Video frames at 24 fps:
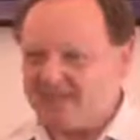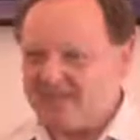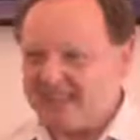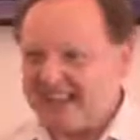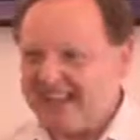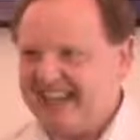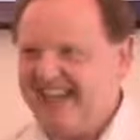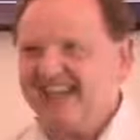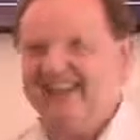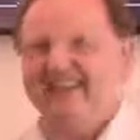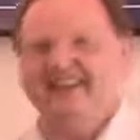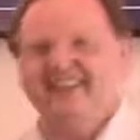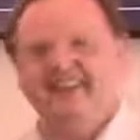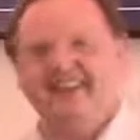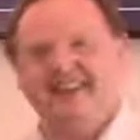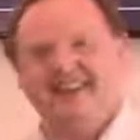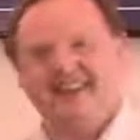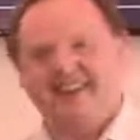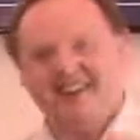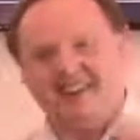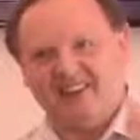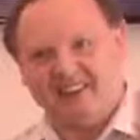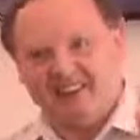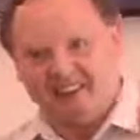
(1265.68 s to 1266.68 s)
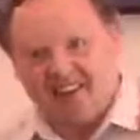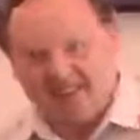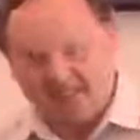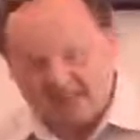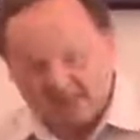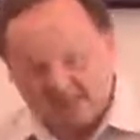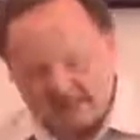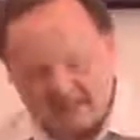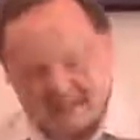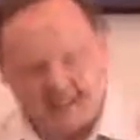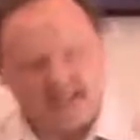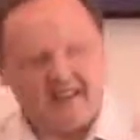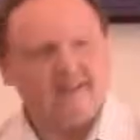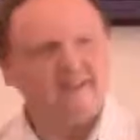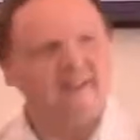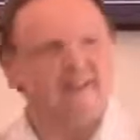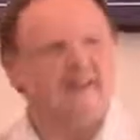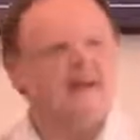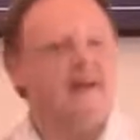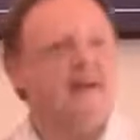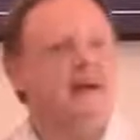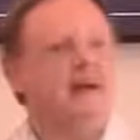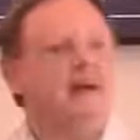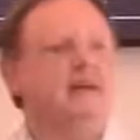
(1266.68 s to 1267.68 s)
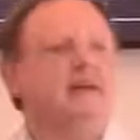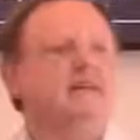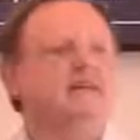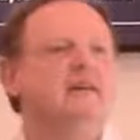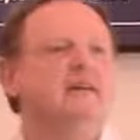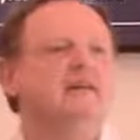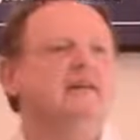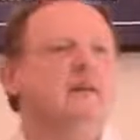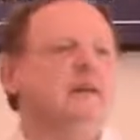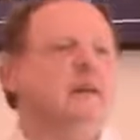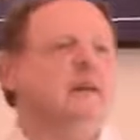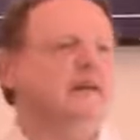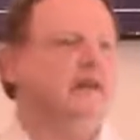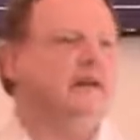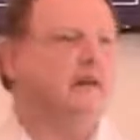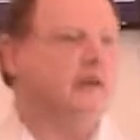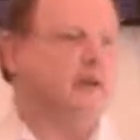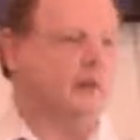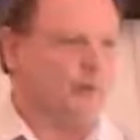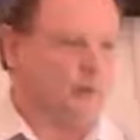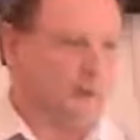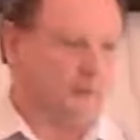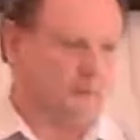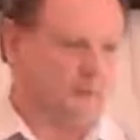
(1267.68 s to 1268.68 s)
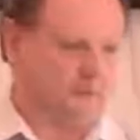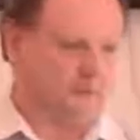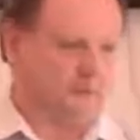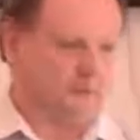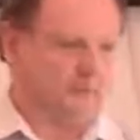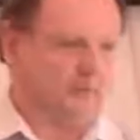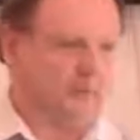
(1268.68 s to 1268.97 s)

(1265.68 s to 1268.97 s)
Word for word: come here. Please learn to work in a group.